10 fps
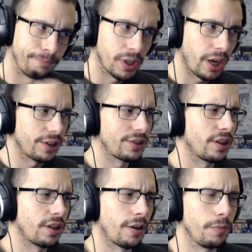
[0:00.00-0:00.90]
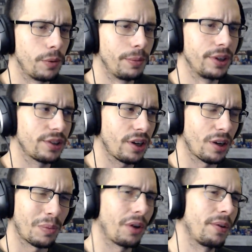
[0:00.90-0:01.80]
had to take that moment, and
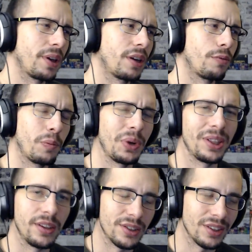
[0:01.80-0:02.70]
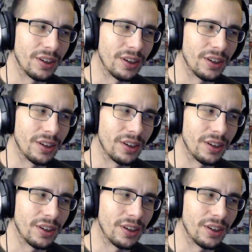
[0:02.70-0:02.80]
I'm probably going to repeat this in